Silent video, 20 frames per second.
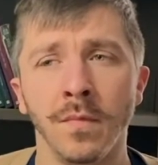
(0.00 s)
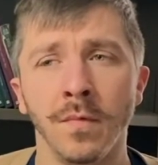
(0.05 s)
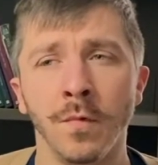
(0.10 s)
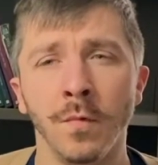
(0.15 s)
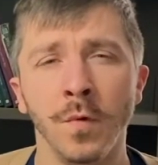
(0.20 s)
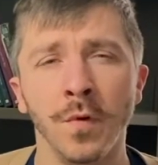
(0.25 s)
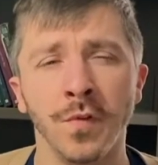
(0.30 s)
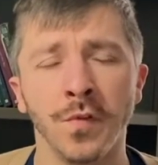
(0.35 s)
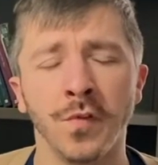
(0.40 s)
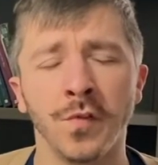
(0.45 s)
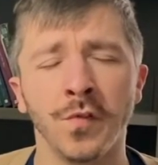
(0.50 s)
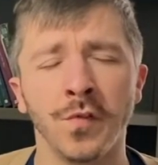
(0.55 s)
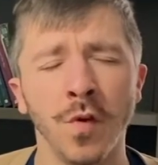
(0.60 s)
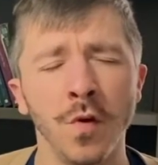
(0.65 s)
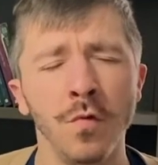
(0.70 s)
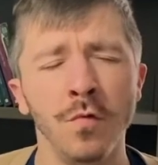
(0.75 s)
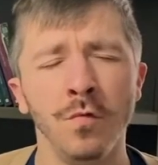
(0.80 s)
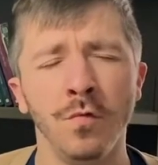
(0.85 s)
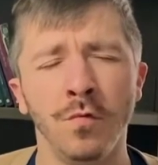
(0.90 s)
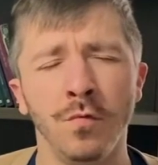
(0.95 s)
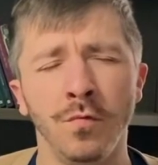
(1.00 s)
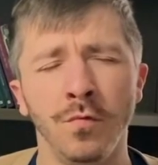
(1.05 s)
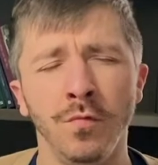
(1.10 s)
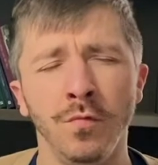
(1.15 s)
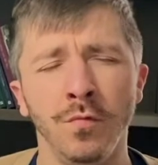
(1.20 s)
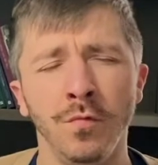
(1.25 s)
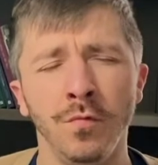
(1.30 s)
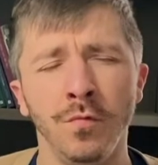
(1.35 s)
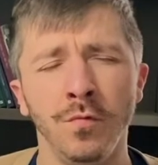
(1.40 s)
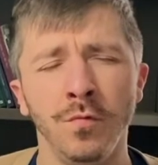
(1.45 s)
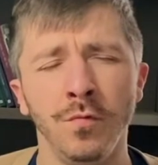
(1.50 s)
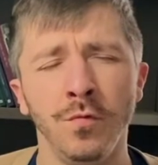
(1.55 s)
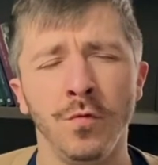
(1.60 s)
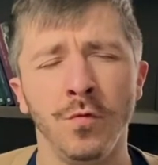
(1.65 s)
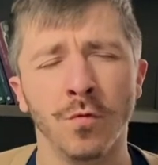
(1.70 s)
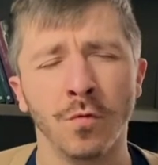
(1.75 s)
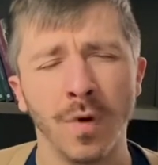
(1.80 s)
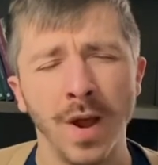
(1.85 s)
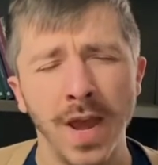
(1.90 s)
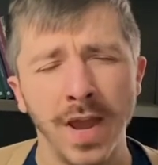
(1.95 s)
was so
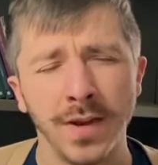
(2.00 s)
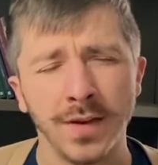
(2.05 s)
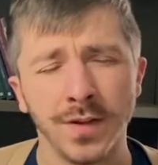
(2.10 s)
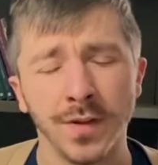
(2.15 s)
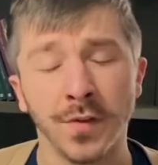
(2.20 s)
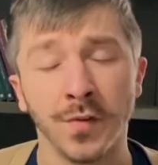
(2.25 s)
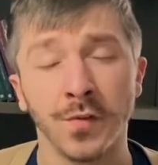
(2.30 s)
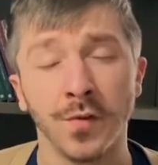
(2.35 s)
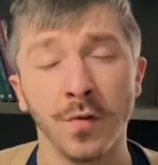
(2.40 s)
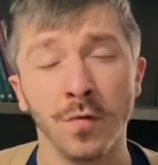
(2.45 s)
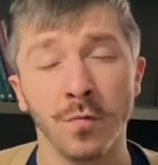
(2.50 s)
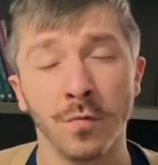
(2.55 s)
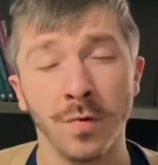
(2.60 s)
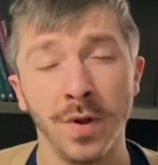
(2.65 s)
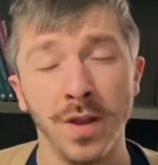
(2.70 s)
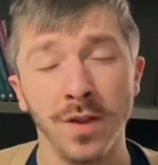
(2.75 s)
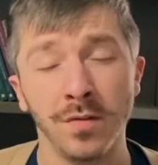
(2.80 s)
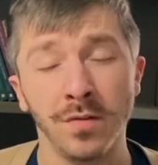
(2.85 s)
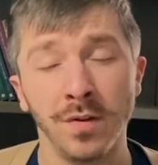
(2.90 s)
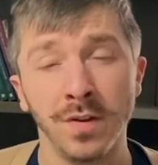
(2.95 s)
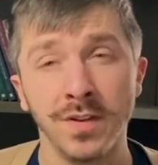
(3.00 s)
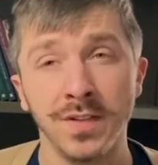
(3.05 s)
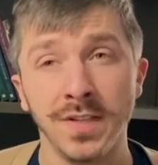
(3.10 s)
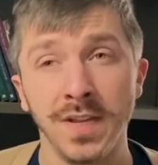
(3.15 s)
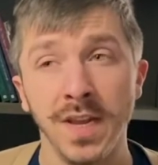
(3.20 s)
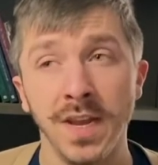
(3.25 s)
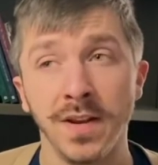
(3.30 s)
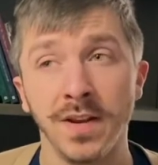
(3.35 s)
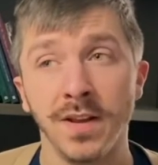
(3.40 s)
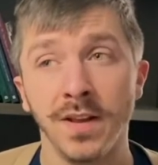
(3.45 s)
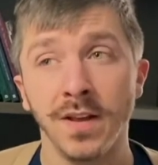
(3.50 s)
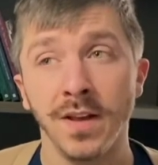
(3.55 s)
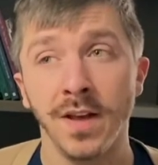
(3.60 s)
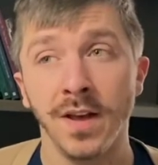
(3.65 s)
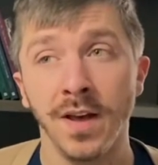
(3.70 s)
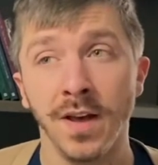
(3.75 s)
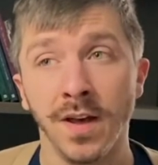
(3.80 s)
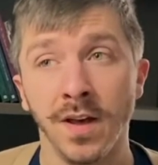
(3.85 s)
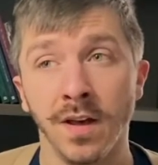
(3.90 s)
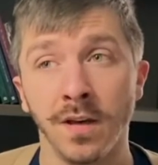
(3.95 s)
great, so real indeed,
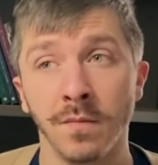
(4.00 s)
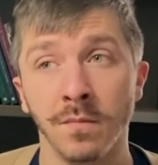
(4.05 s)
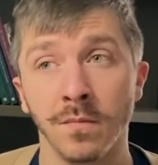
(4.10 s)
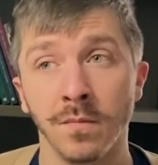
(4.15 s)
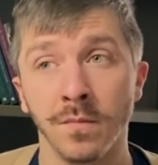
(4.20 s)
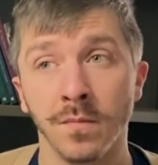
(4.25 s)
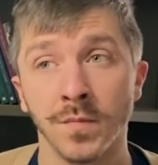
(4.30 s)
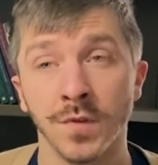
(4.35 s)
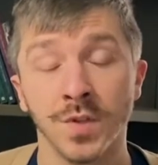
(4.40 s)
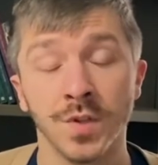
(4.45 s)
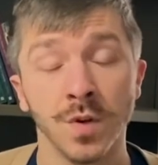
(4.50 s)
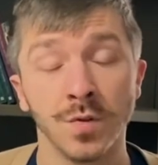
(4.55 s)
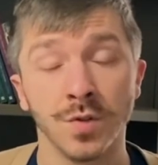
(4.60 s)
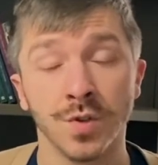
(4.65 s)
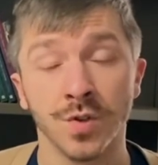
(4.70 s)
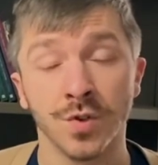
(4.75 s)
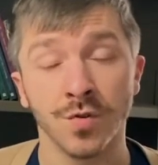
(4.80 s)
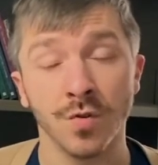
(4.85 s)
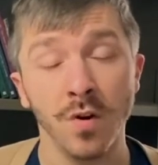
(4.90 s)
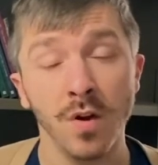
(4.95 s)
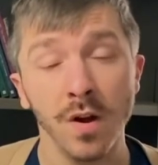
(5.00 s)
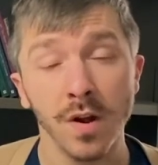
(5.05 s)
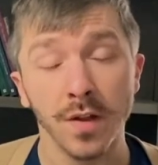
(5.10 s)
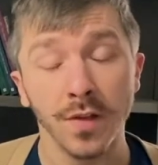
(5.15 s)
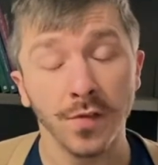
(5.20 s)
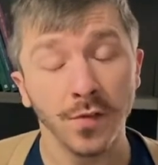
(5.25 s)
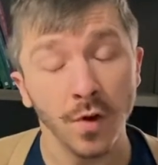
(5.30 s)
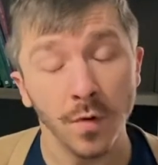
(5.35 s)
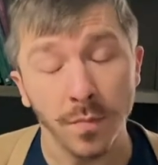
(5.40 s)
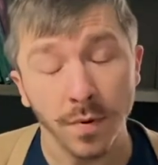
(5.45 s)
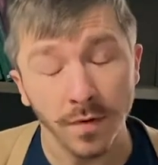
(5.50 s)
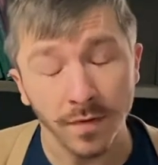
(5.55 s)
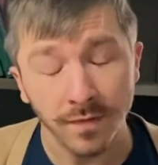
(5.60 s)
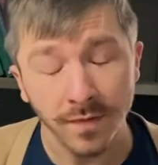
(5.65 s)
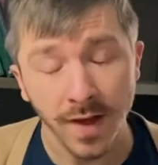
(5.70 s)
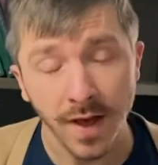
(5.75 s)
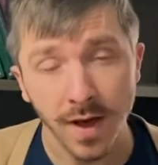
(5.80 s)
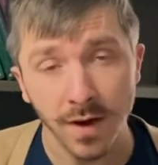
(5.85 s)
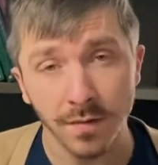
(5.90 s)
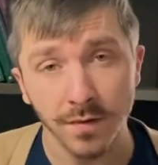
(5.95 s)
so strong and so
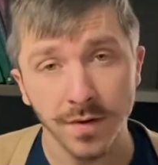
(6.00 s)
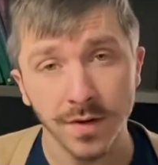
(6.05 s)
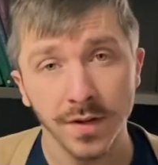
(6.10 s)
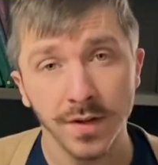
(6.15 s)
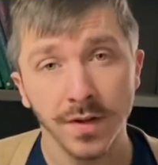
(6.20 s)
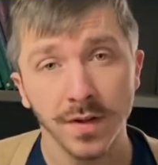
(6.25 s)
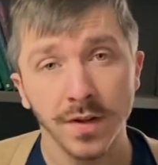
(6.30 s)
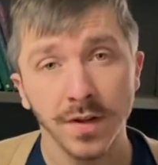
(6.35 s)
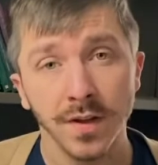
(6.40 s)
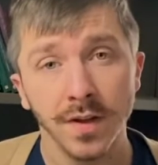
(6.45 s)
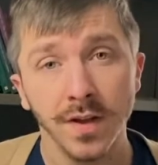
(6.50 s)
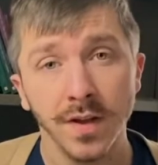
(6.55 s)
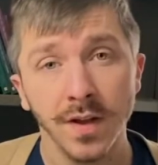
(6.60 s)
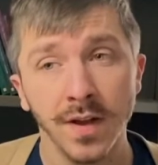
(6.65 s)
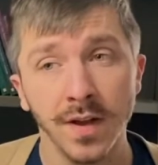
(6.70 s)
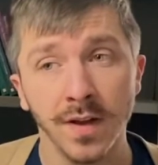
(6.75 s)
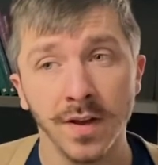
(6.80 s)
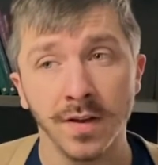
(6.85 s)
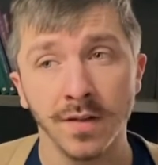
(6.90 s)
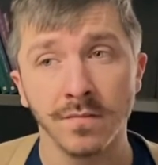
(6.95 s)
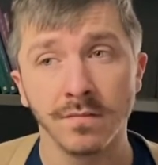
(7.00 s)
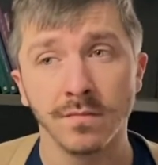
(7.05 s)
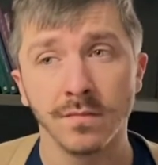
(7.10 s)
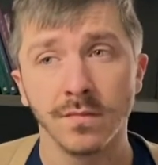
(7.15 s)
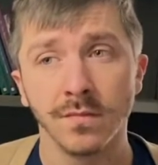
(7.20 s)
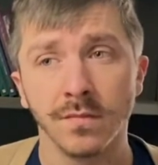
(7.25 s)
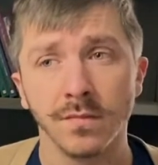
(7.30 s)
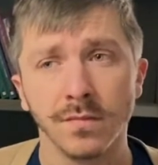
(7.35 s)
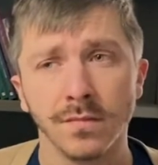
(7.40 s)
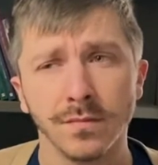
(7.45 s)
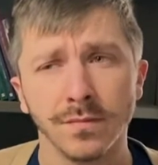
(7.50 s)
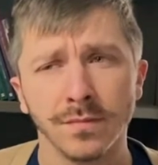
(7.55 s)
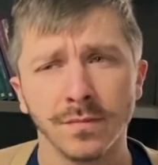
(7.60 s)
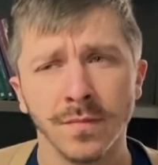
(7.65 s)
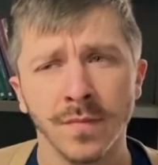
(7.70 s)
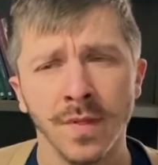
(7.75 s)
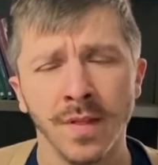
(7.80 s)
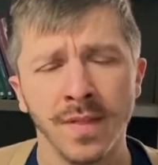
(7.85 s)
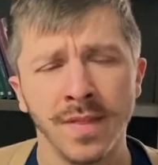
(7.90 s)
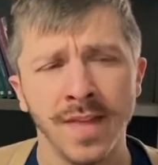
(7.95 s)
profound
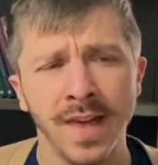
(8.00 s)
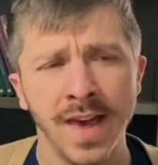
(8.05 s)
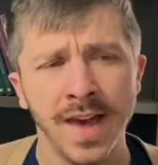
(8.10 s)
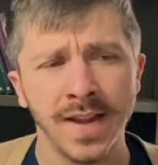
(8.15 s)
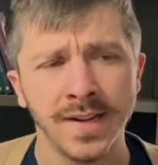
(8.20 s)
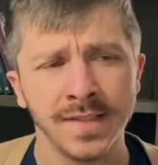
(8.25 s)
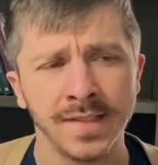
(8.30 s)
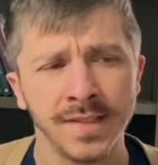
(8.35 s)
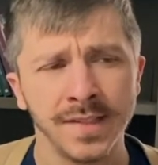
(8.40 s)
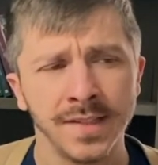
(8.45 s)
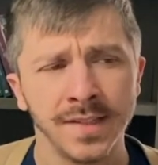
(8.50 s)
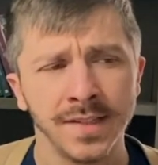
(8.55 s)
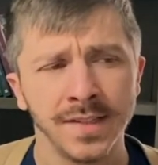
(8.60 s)
that